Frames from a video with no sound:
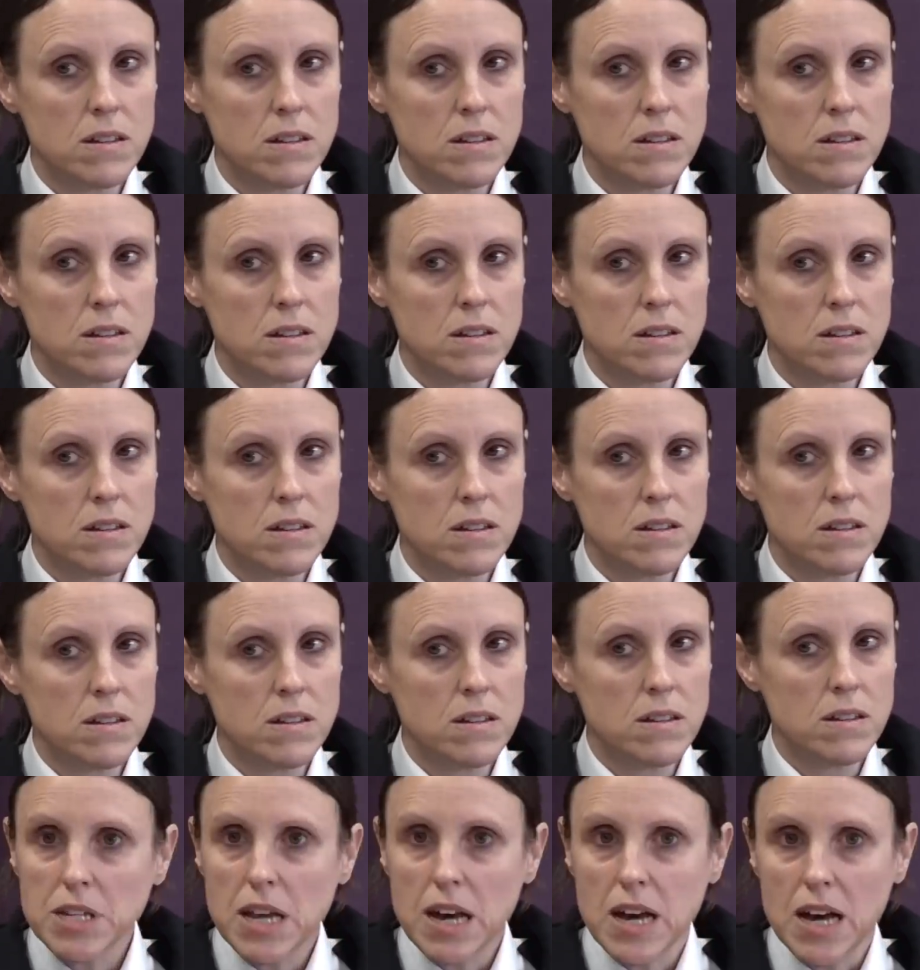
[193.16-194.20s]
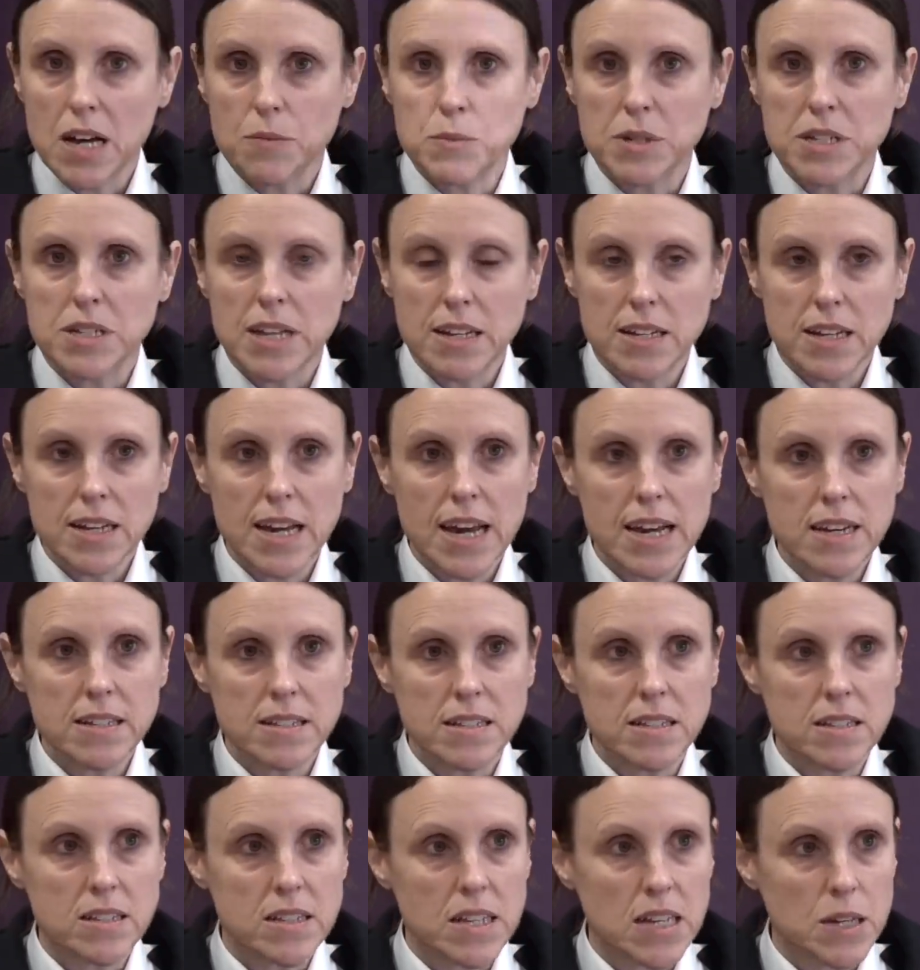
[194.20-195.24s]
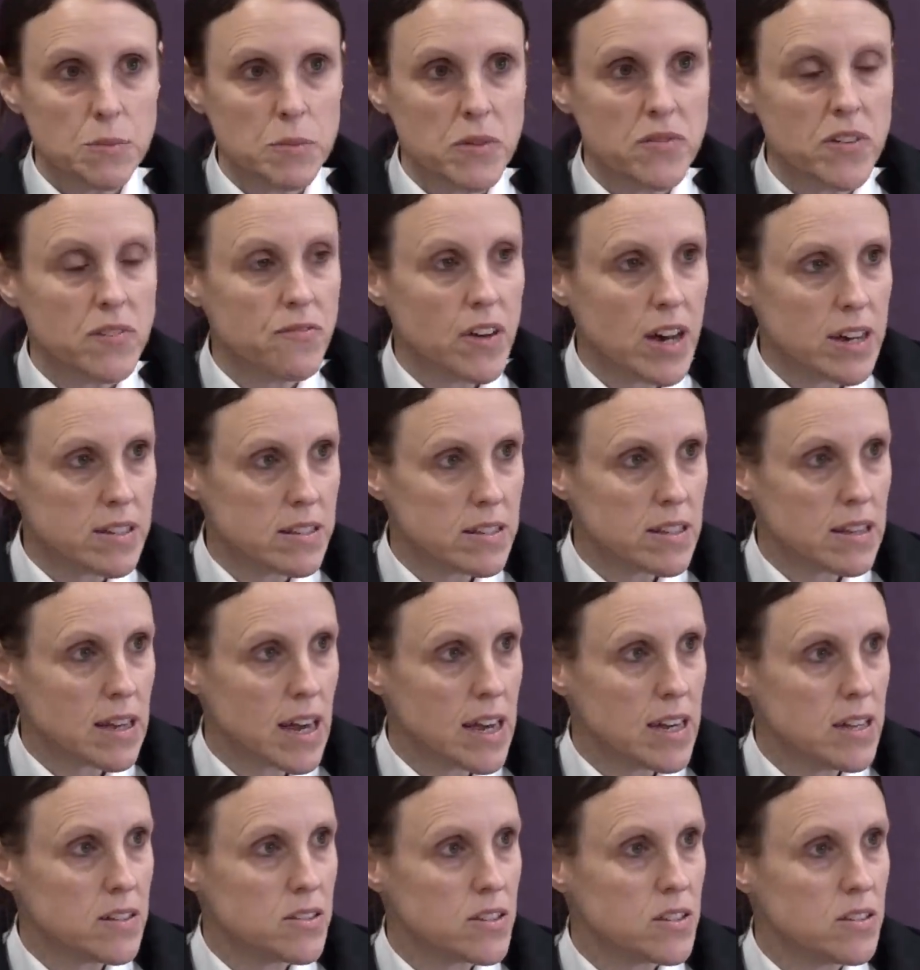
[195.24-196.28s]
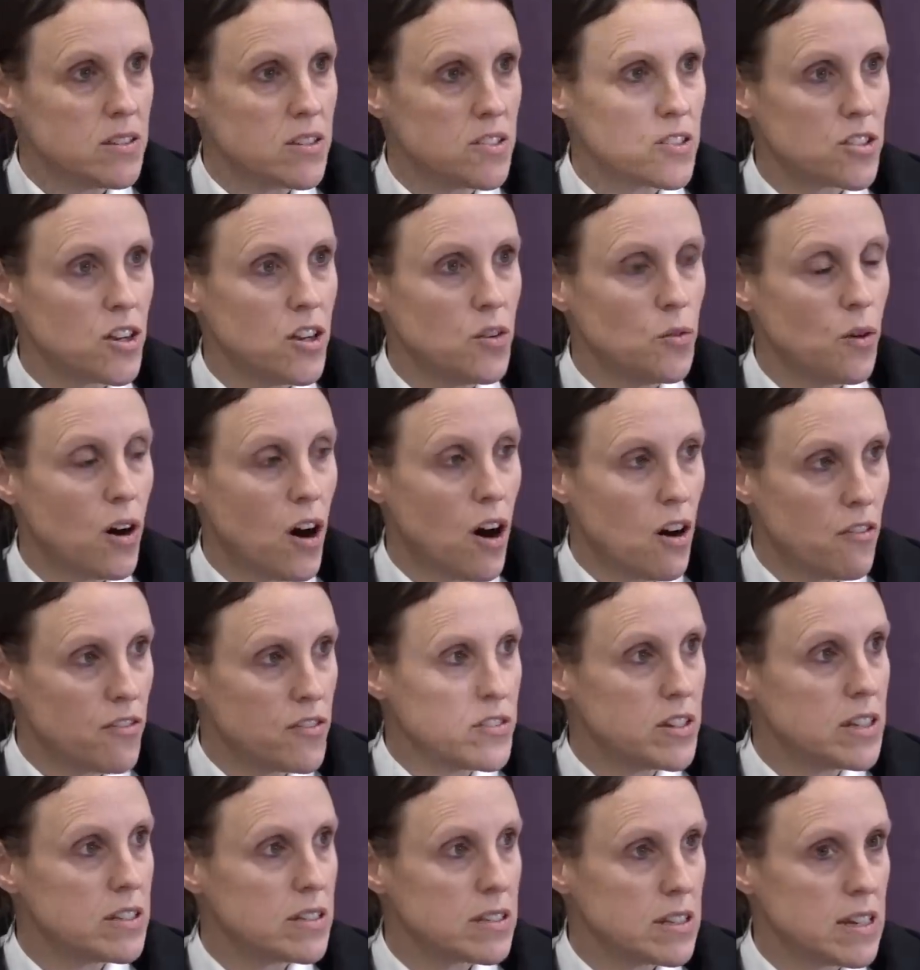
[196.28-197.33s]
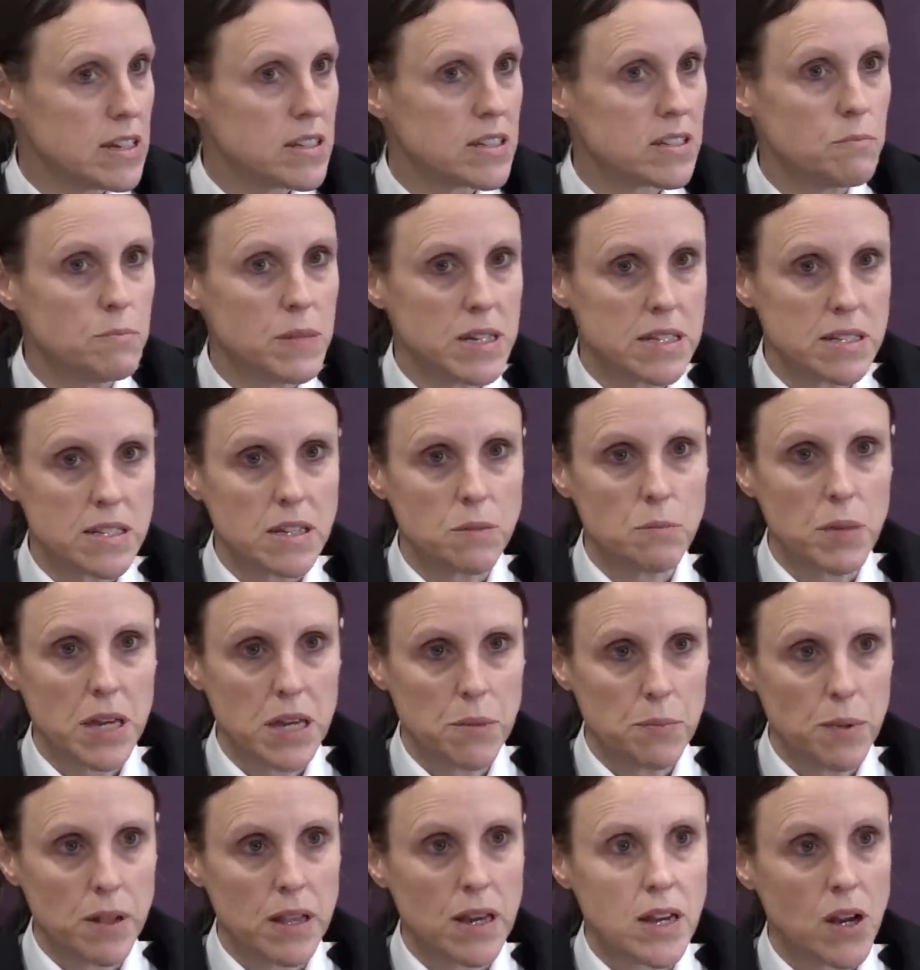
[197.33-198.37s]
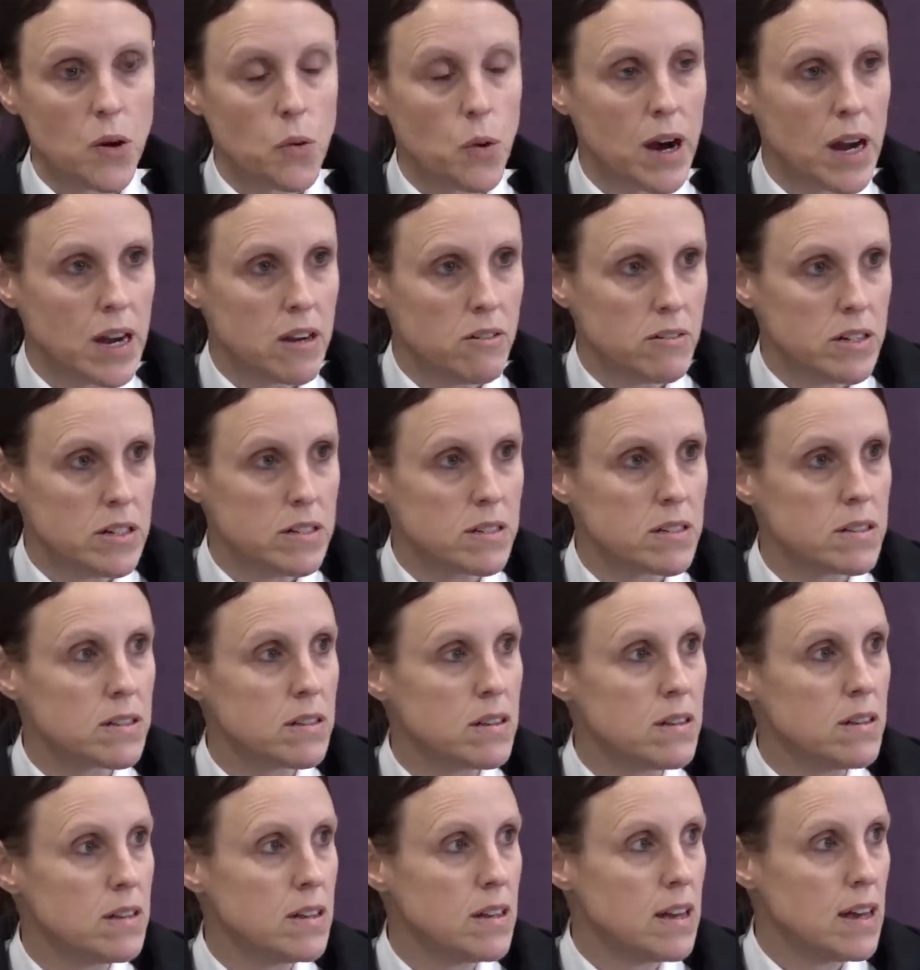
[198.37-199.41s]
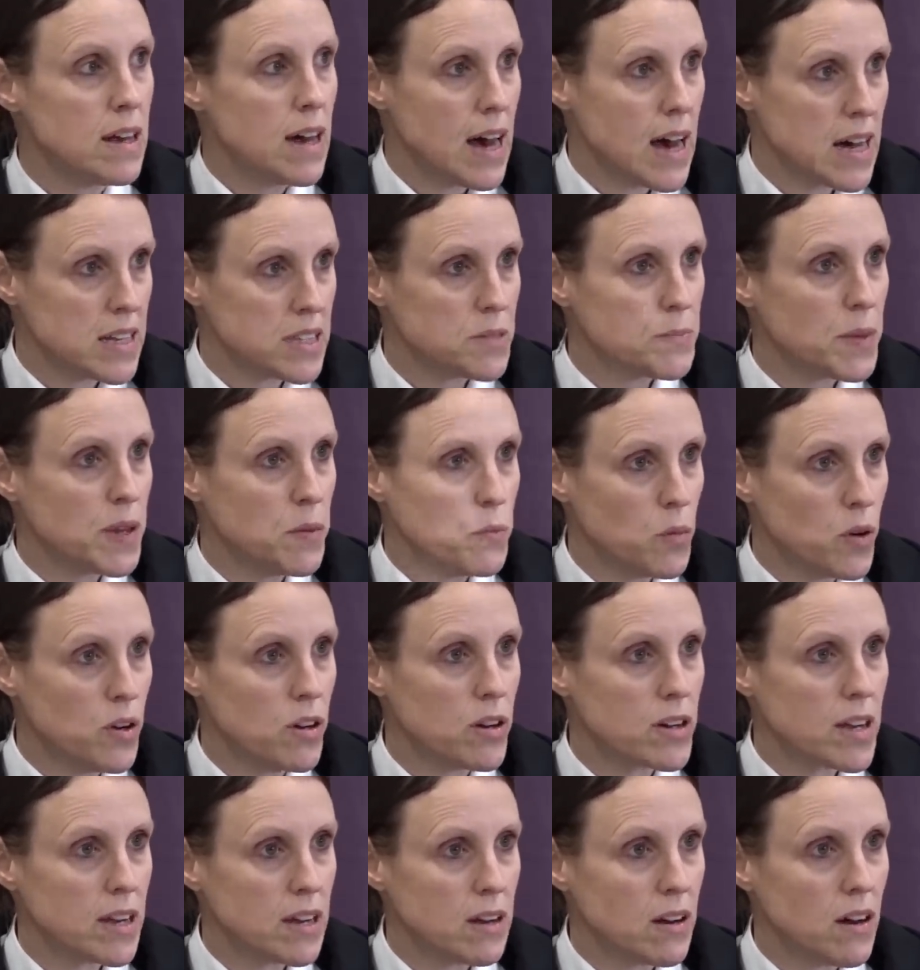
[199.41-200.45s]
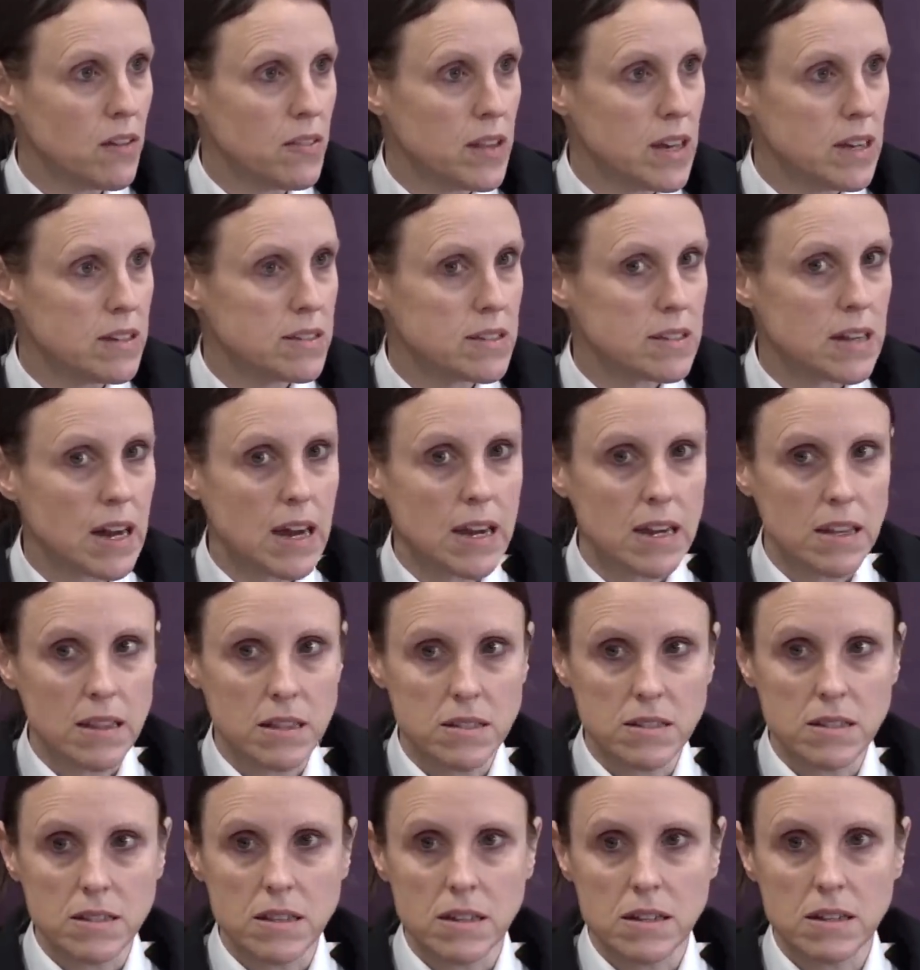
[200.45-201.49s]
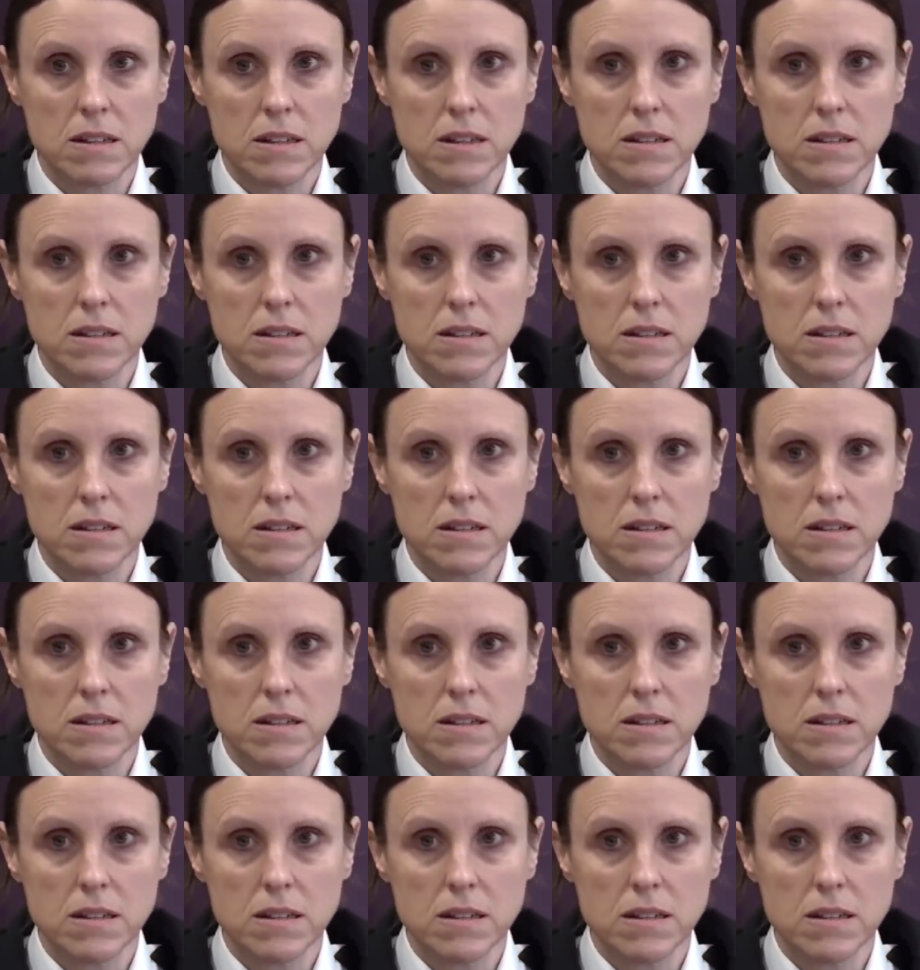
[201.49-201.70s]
At the same time, a dedicated team of investigators who often assist missing people inquiries has been working on this tirelessly.